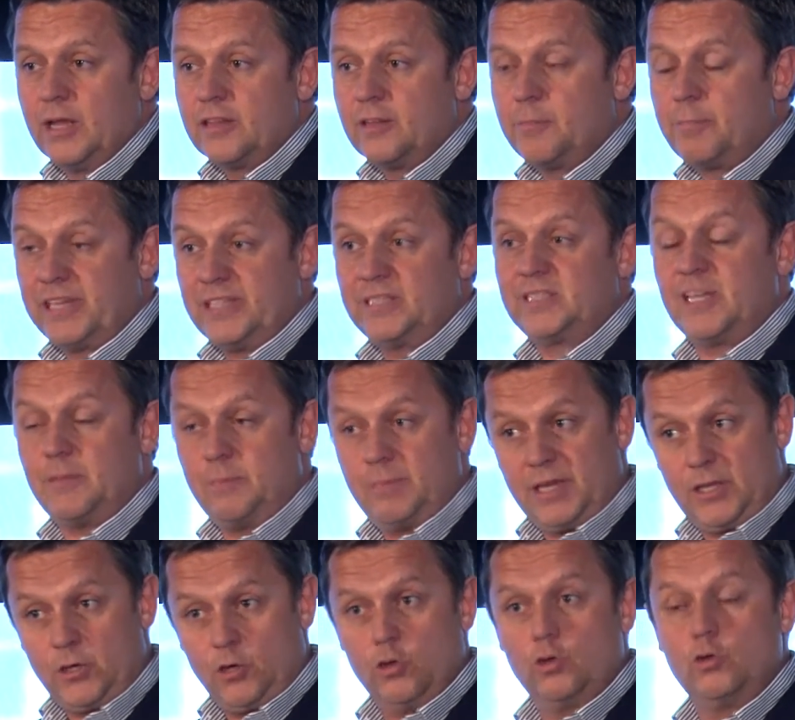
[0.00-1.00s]
The
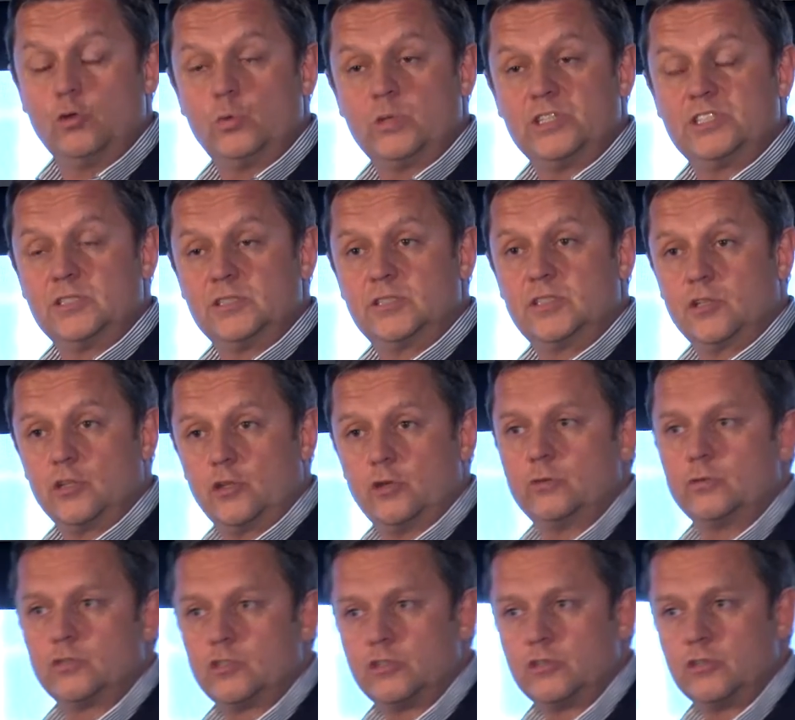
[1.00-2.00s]
PCBU, which is the
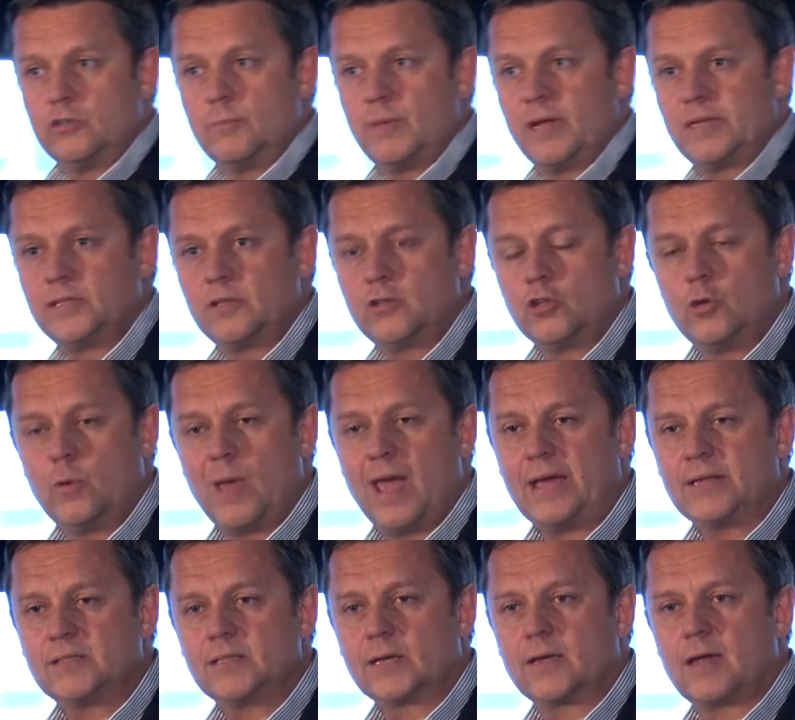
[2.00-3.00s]
new term under the new
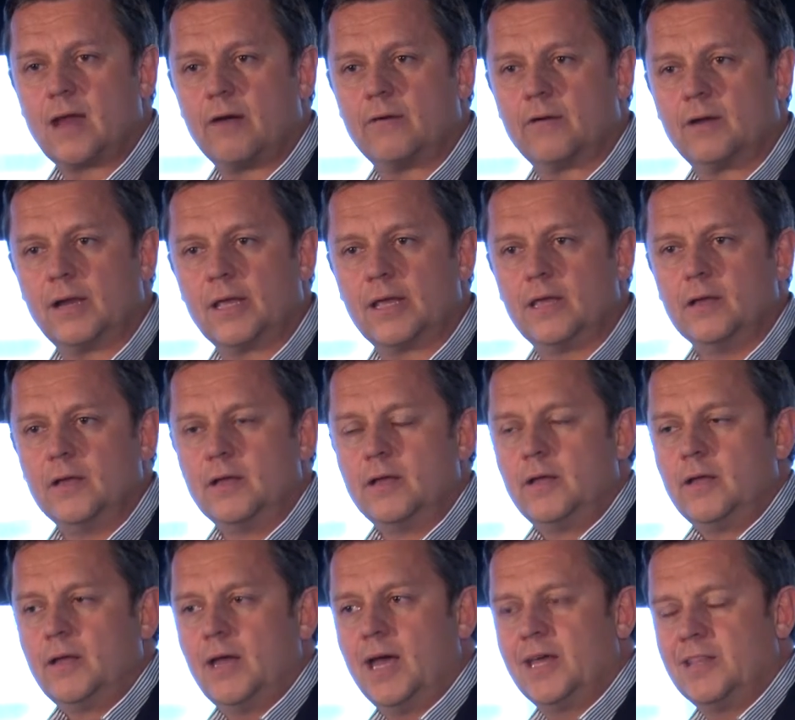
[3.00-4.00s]
Act, and currently
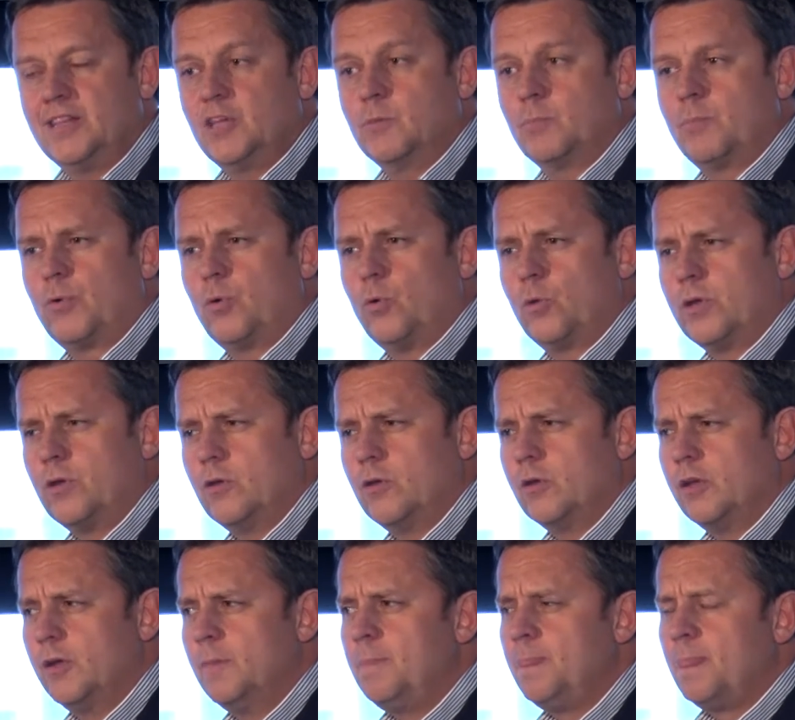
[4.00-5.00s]
the
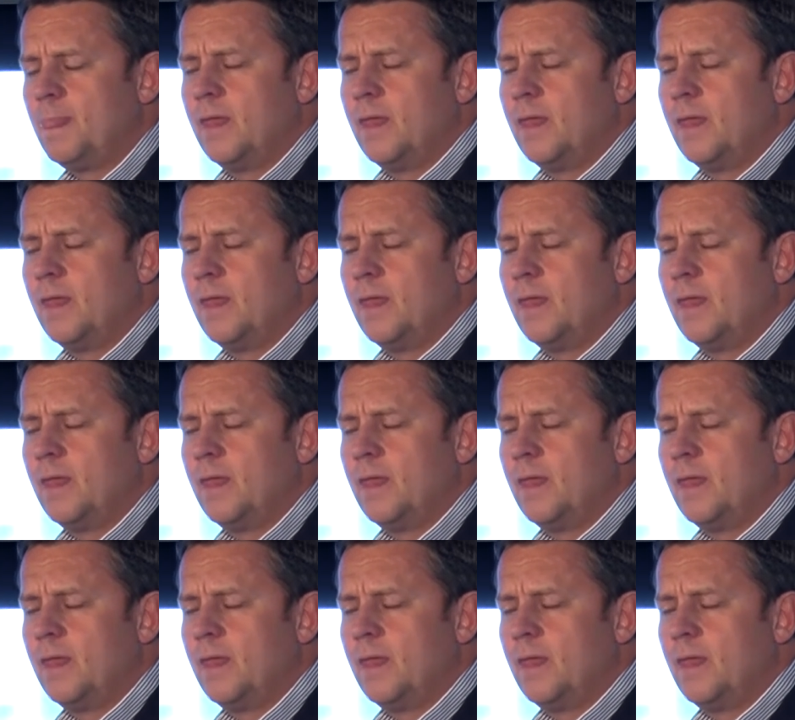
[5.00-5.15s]
employer,